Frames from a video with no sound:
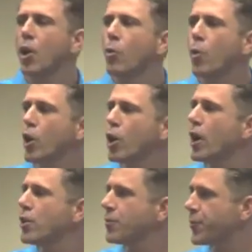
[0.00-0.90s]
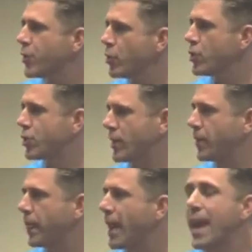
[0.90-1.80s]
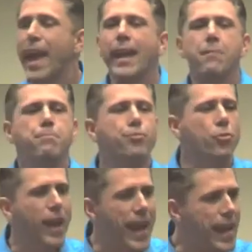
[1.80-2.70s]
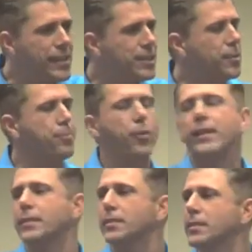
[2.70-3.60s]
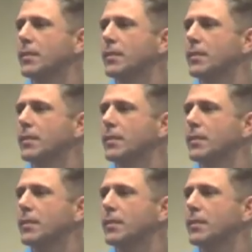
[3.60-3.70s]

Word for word: Work on your future and embrace the present